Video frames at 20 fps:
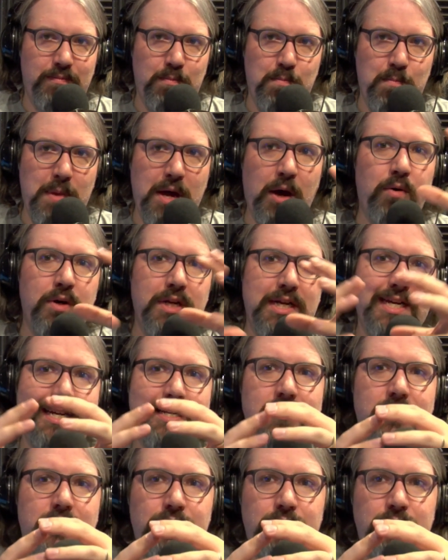melding
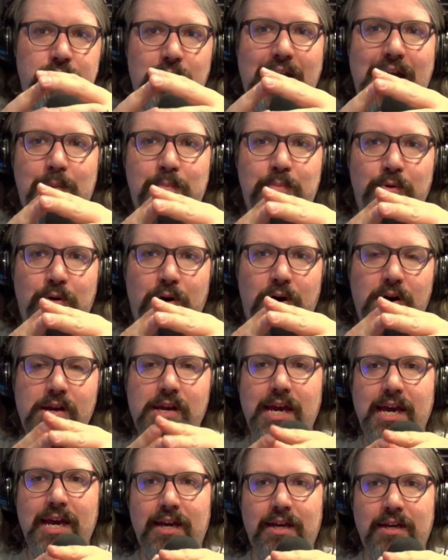into Apple
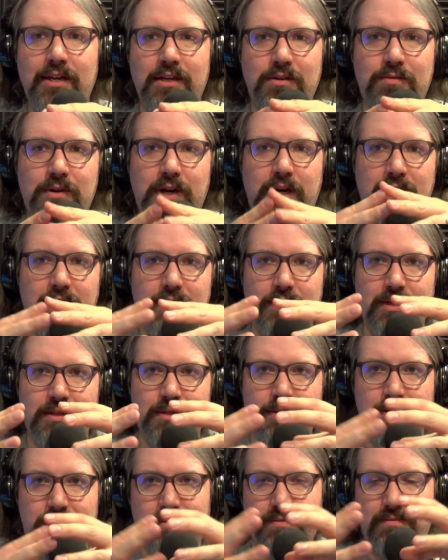Arcade and creating
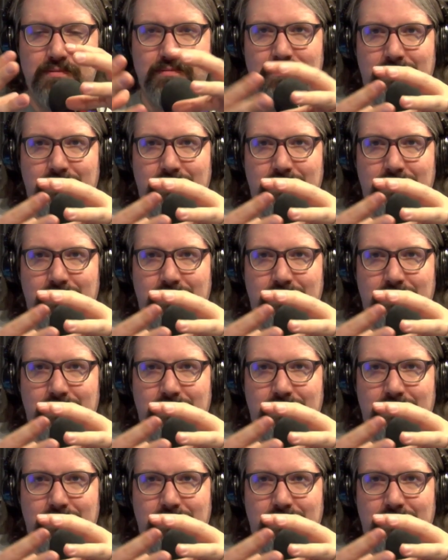this.